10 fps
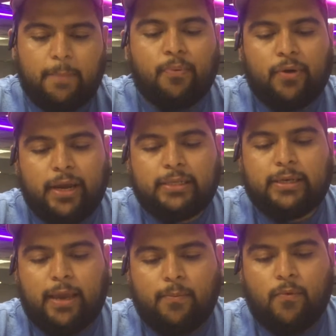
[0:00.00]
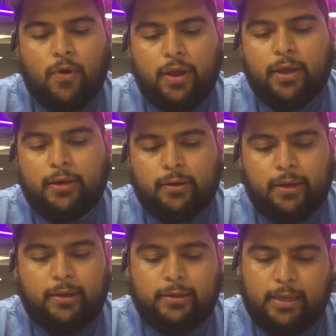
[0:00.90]
I bricked game
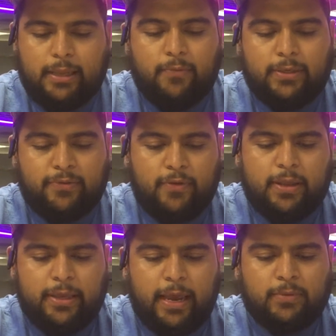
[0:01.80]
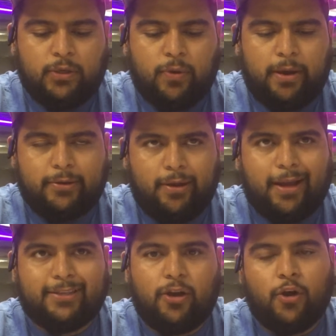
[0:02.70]
1. It was fun. The game 2,
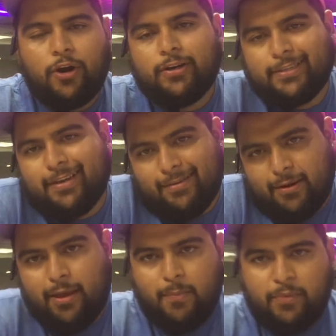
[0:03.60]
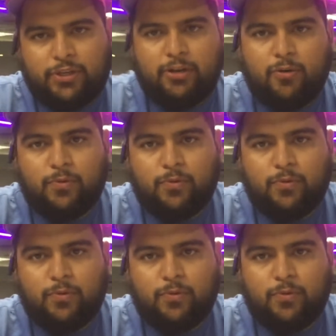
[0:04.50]
I saw hers and Machine Duel.